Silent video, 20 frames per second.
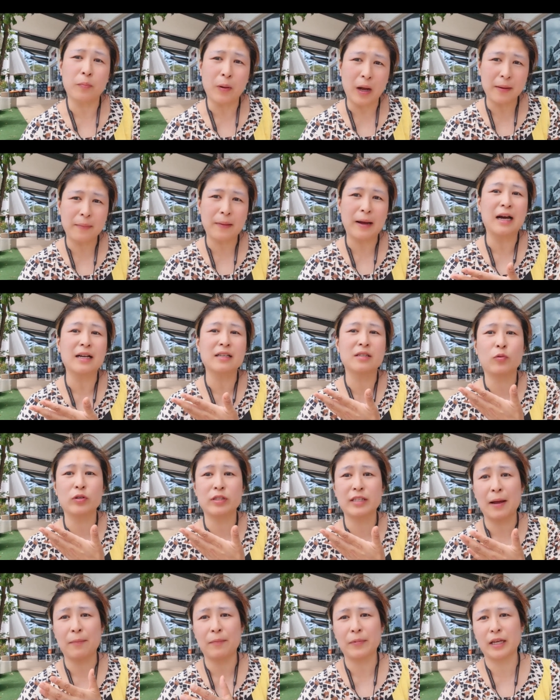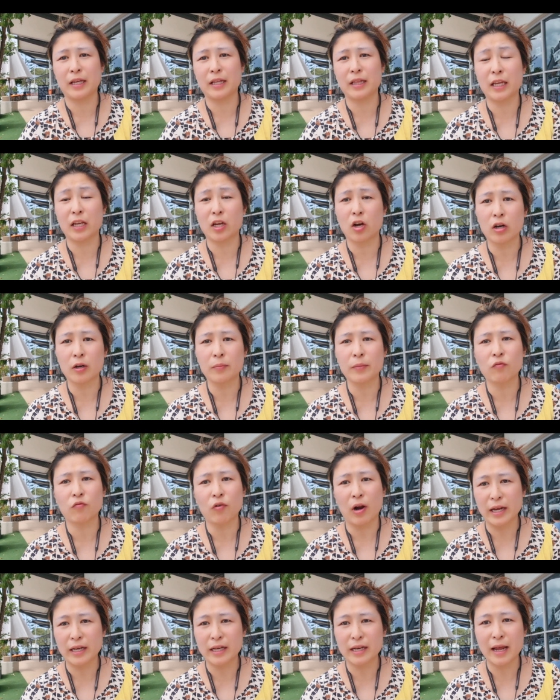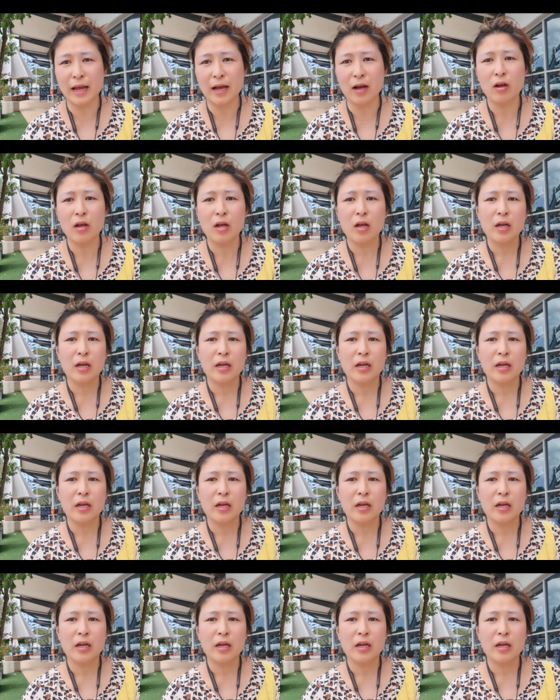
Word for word: bypass what's happening in the economy right now